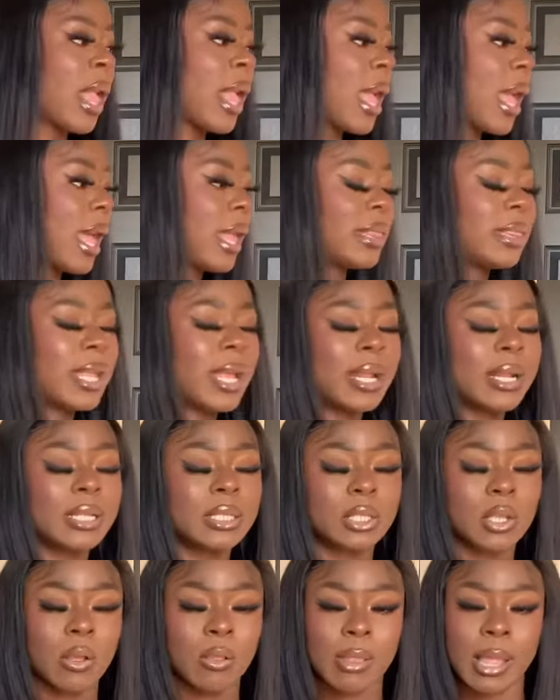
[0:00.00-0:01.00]
and then
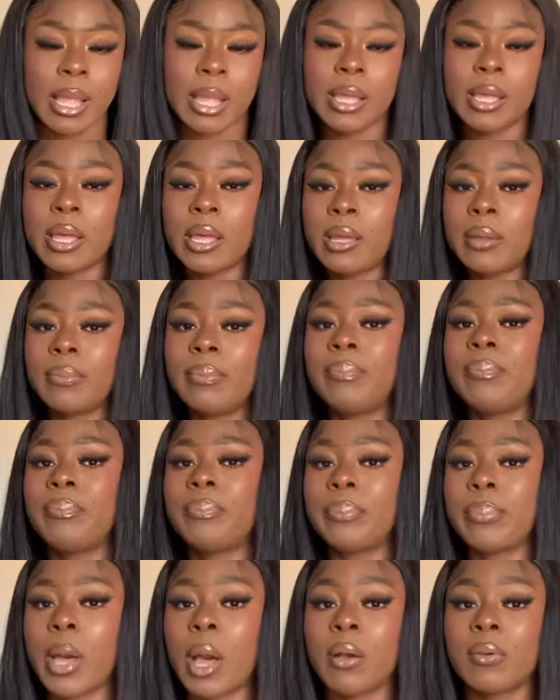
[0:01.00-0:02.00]
it's got like a
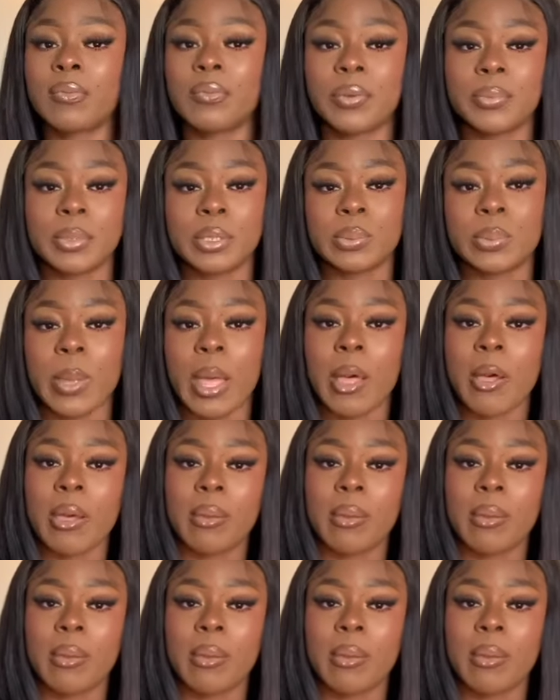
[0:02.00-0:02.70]
bathroom as well.